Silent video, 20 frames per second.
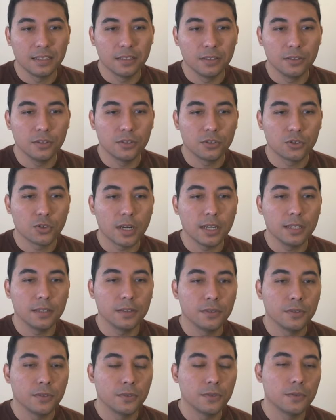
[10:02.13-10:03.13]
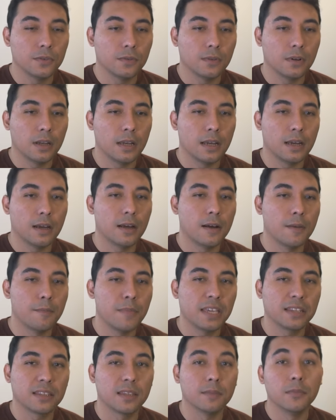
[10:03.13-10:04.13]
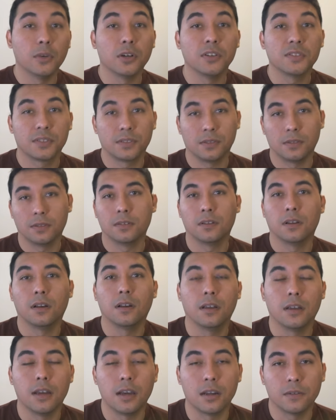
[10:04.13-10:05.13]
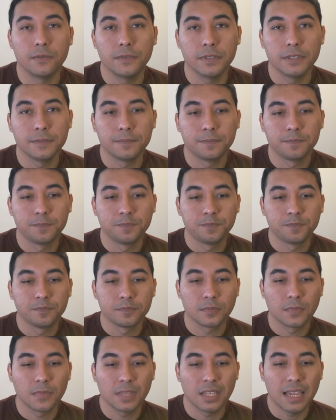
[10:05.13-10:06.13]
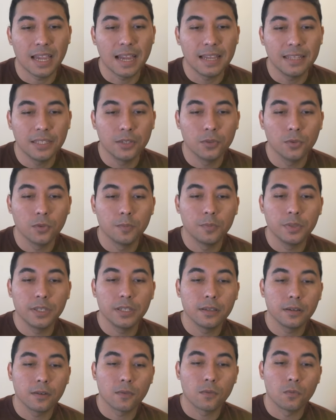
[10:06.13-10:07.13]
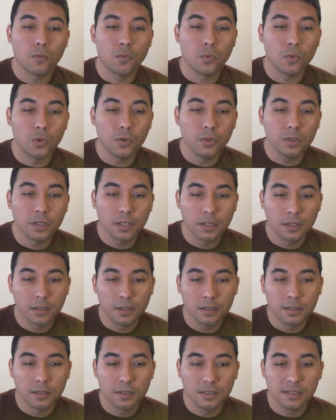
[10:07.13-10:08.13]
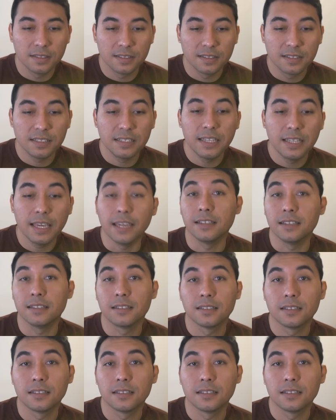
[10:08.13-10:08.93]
You try to make the most out of it. And it would be rook c8.